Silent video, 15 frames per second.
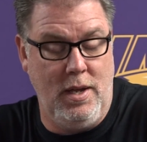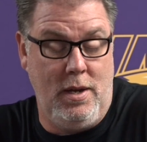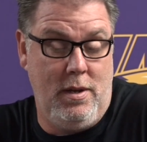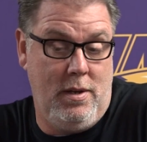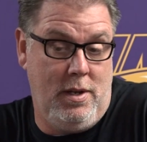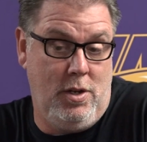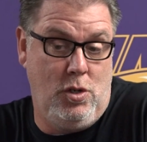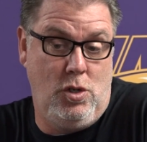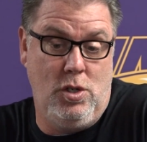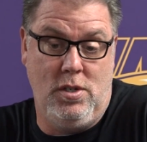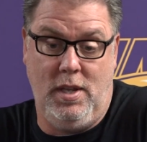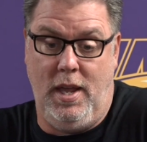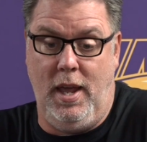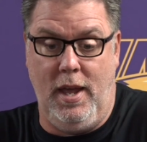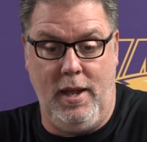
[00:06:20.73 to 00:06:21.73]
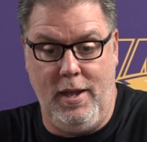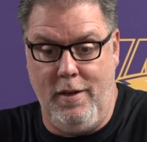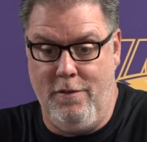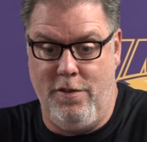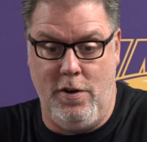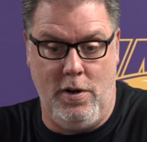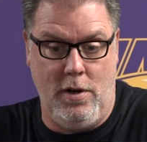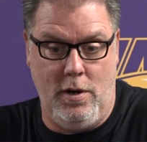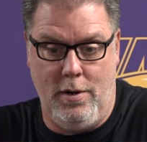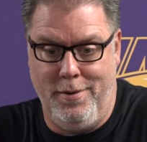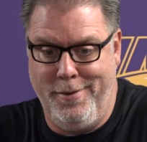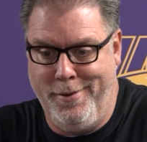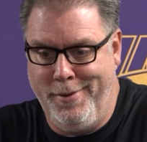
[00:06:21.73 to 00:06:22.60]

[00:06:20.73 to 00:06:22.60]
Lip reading: and you just can't give her